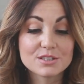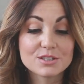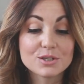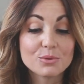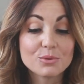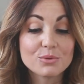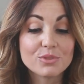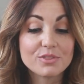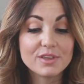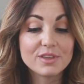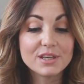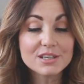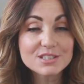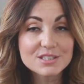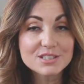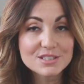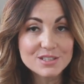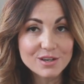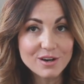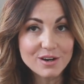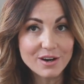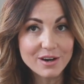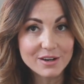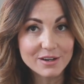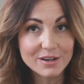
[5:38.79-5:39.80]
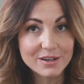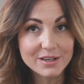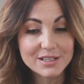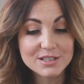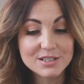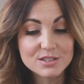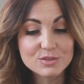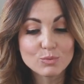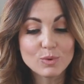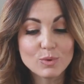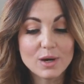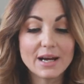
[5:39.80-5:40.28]
So this cigar
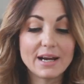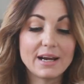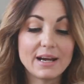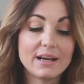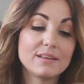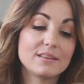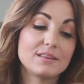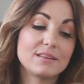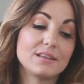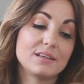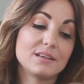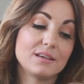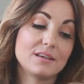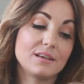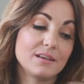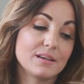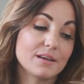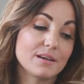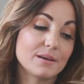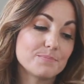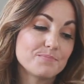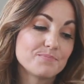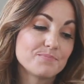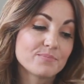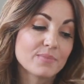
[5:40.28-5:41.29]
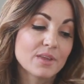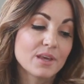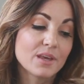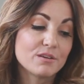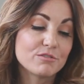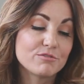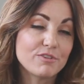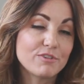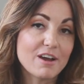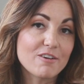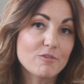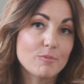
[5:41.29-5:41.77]
is why the
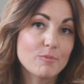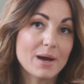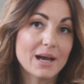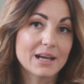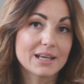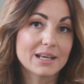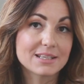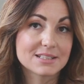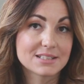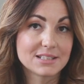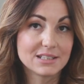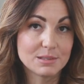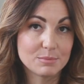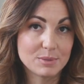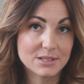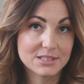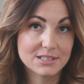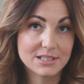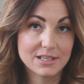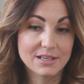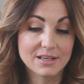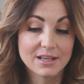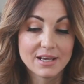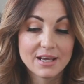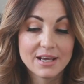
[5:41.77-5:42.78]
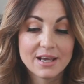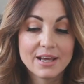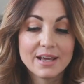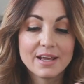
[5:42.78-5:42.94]
five pack is limited.